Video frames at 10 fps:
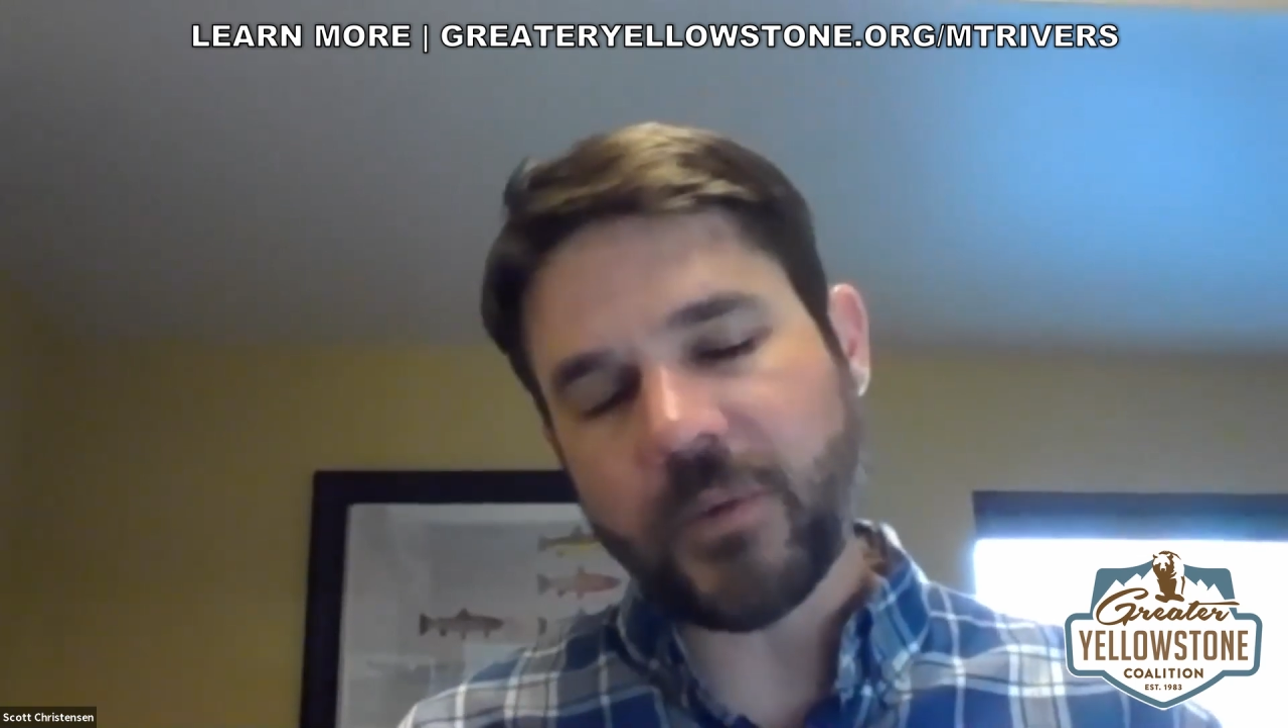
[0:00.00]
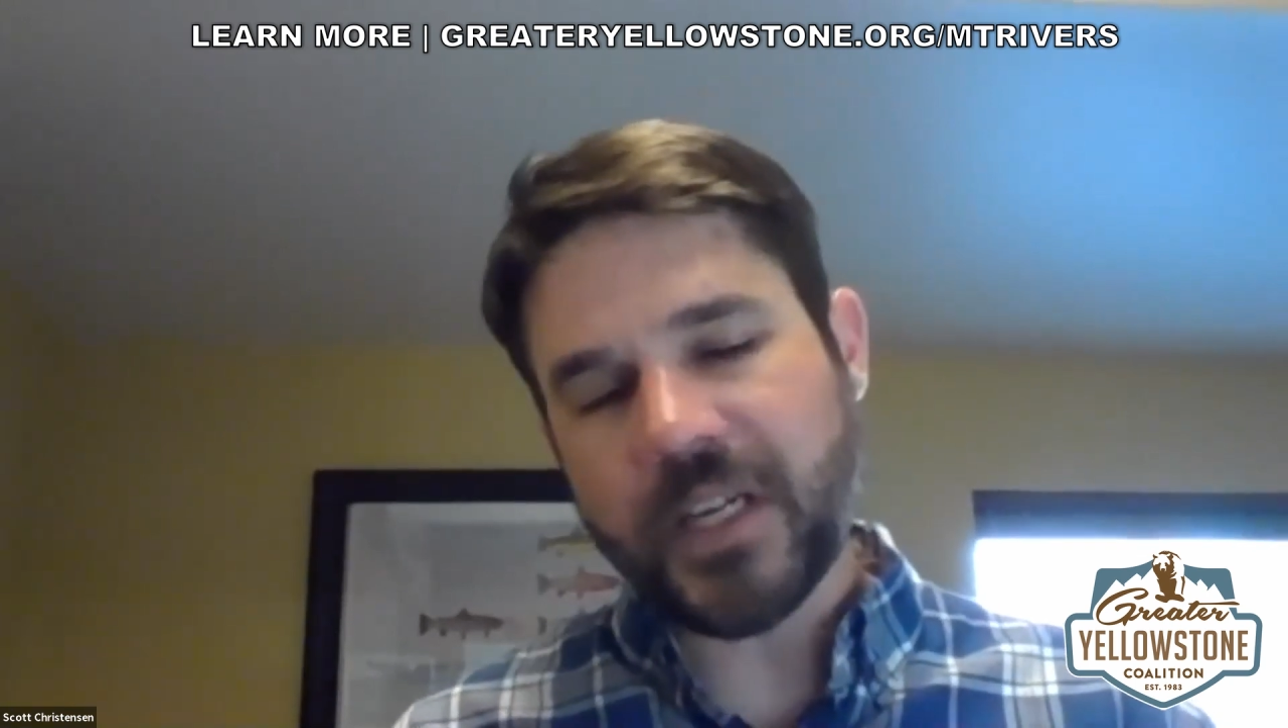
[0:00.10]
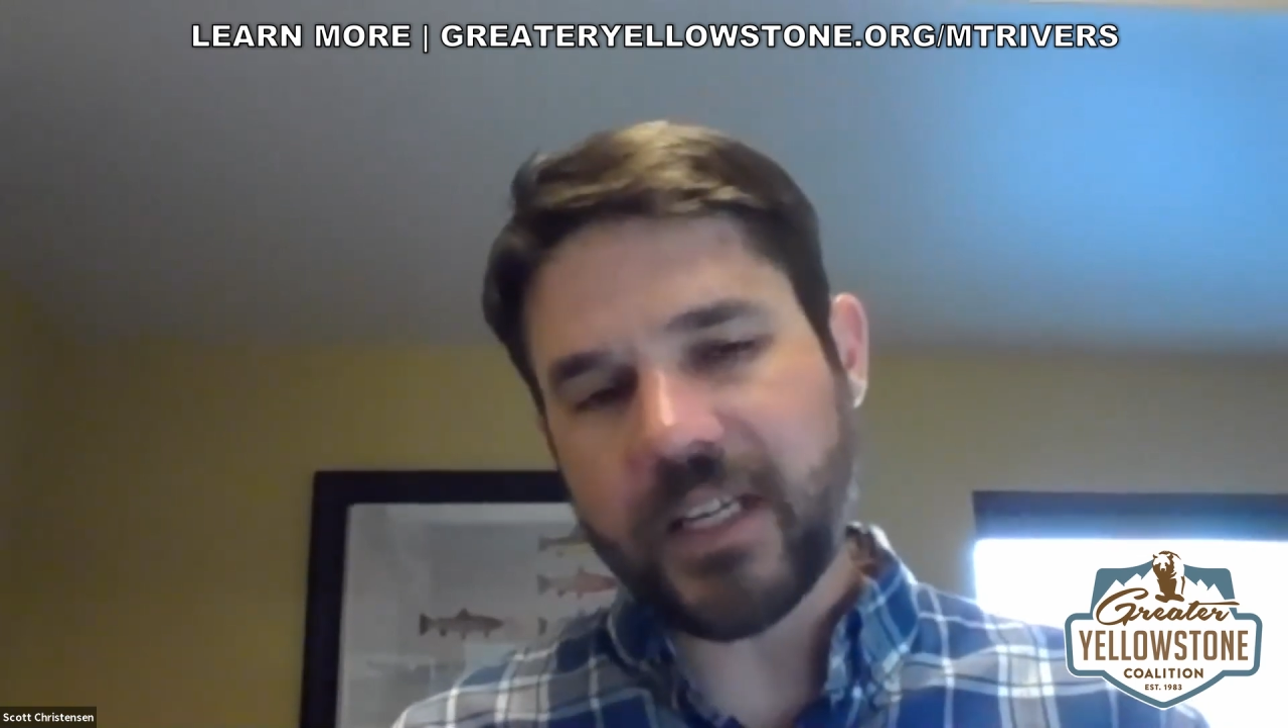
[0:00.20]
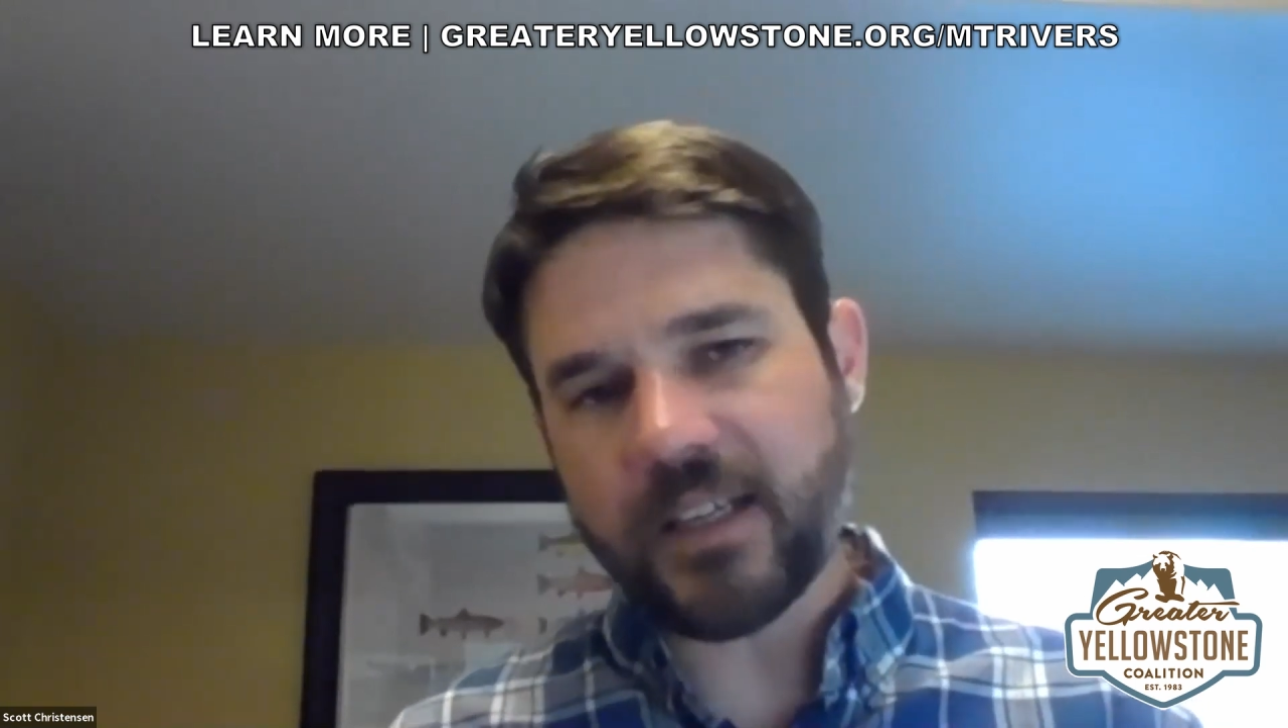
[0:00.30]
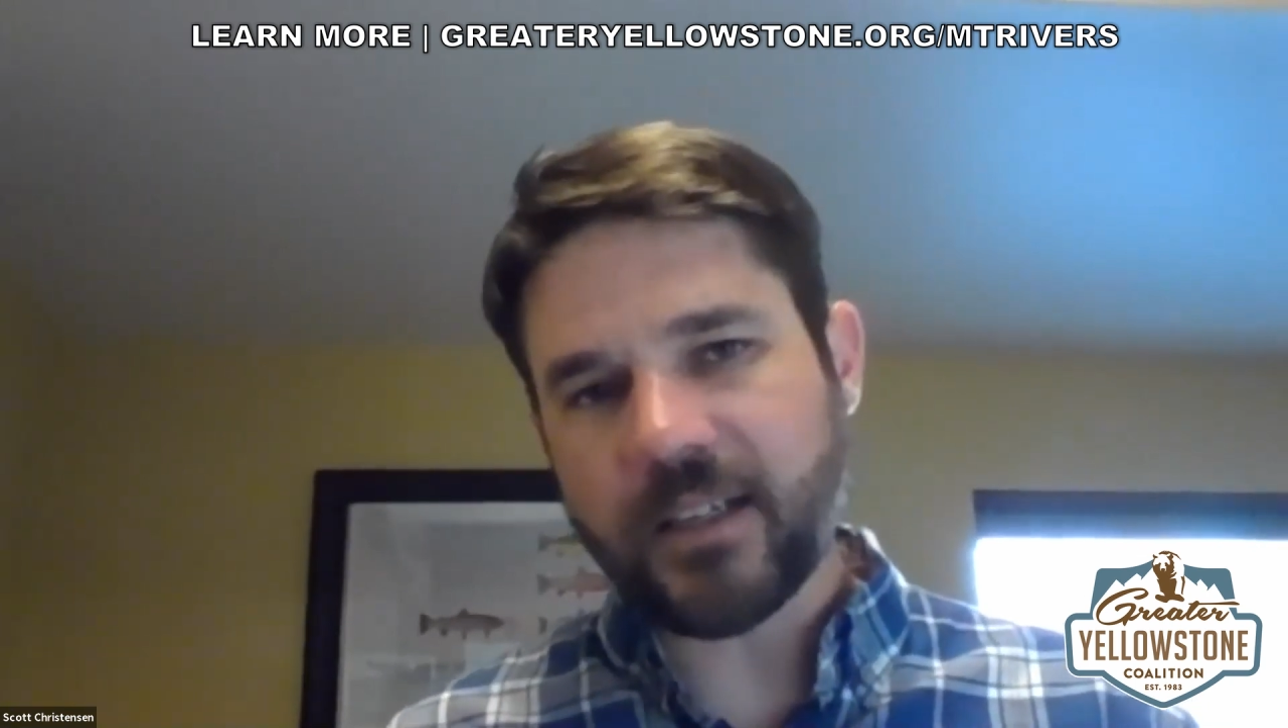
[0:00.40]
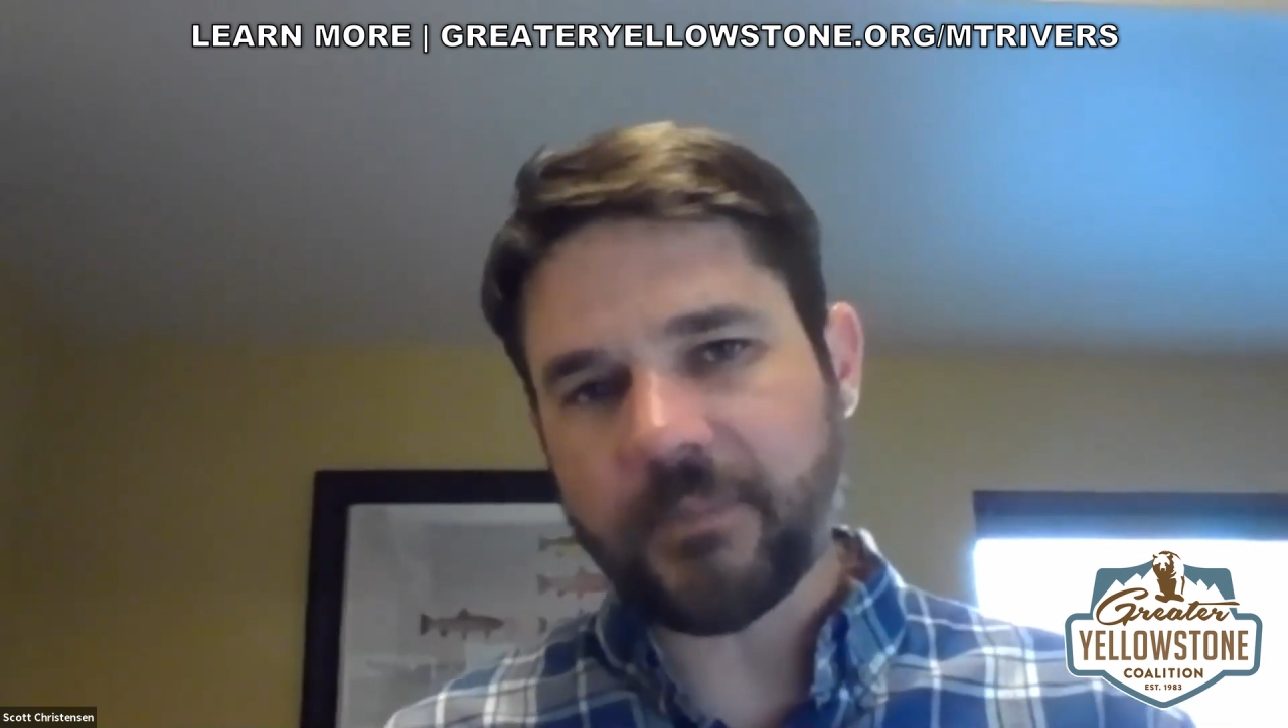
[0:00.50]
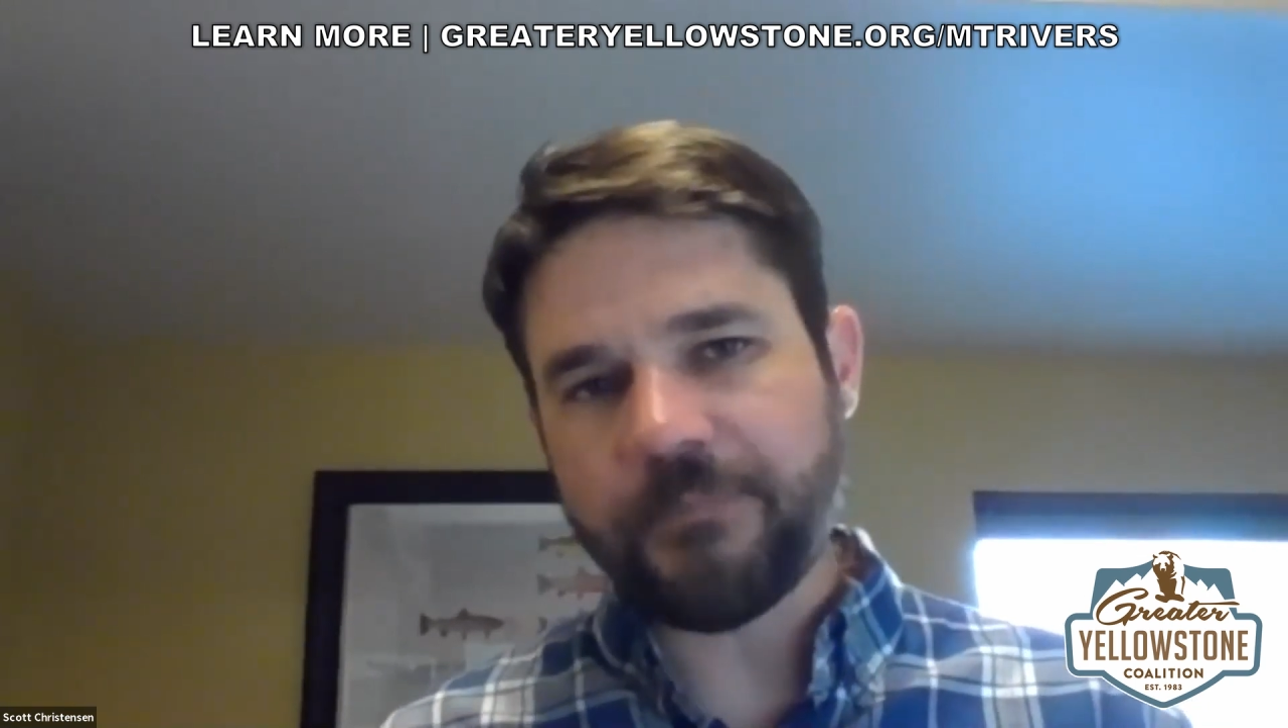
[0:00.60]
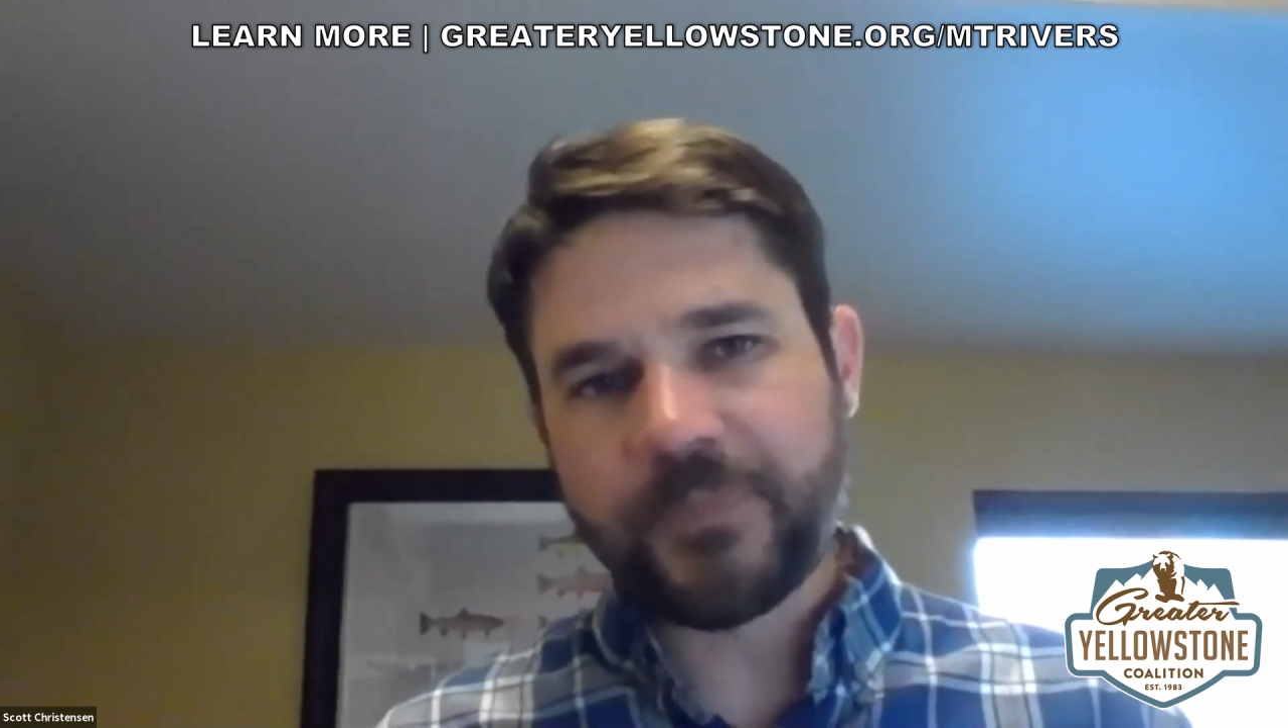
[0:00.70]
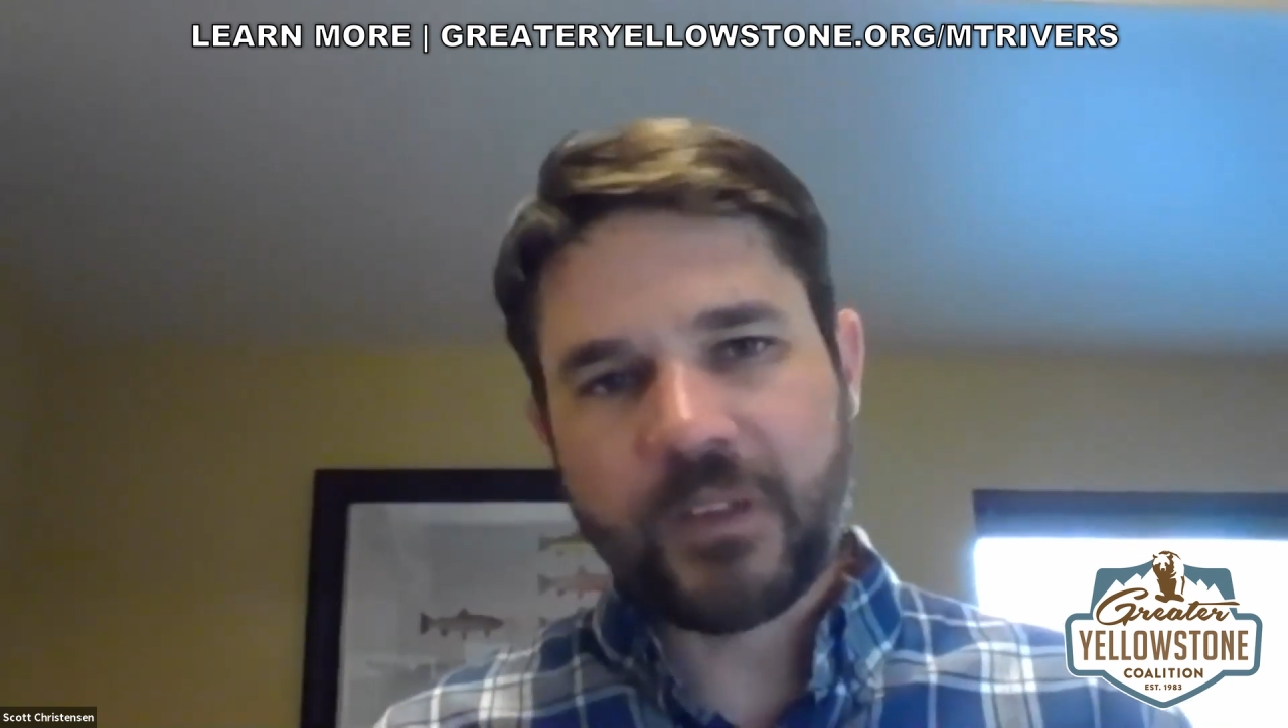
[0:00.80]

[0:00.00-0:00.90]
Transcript: we need a